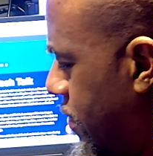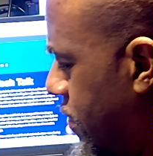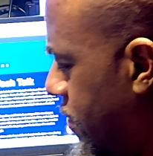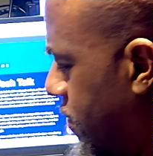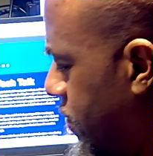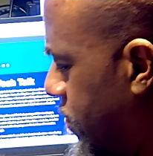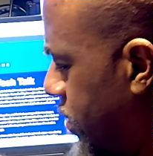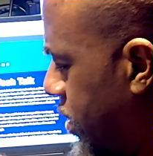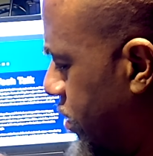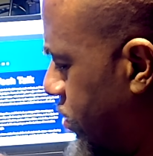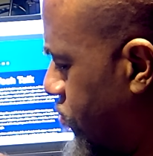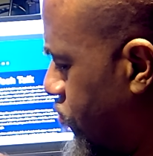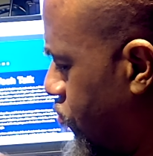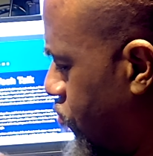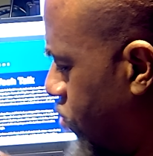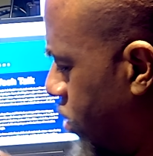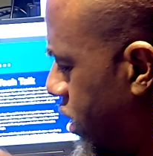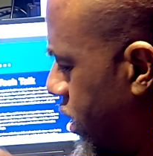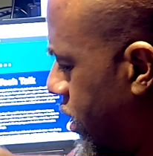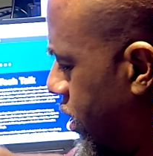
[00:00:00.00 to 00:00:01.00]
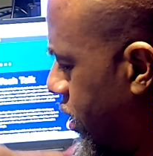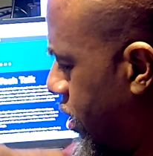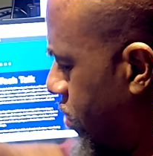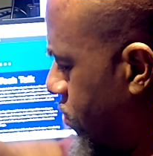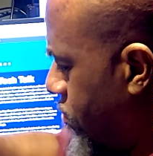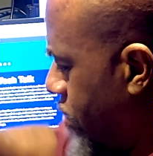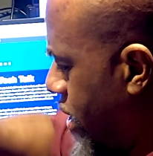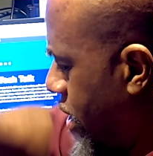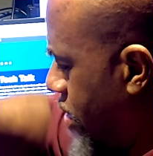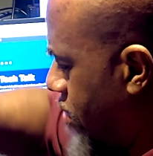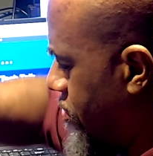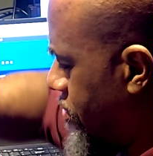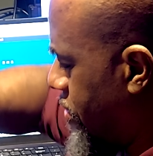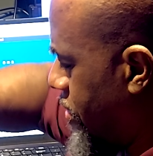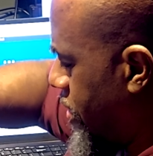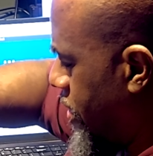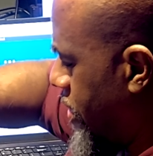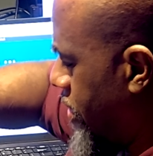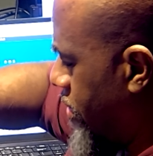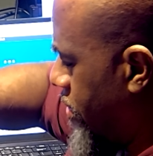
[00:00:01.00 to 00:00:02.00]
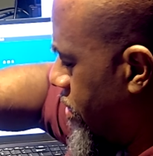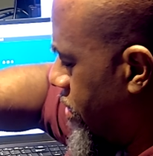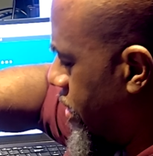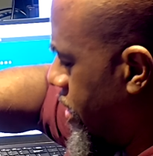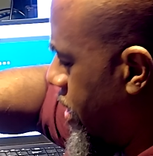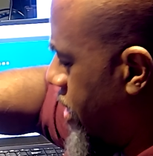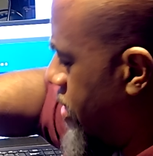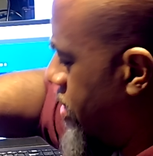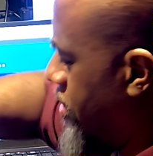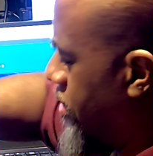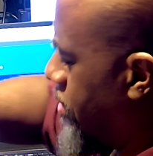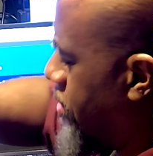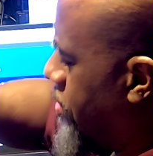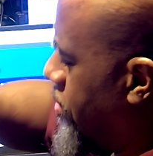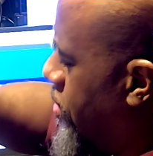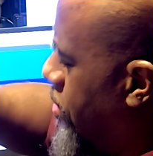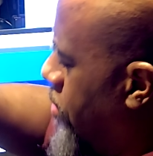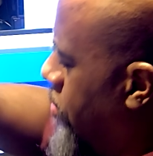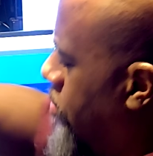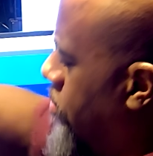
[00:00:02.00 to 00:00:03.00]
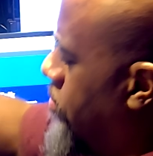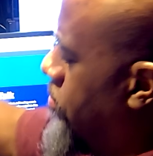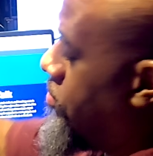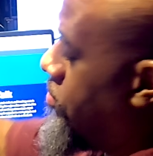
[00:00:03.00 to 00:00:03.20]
This ring around here, there you go.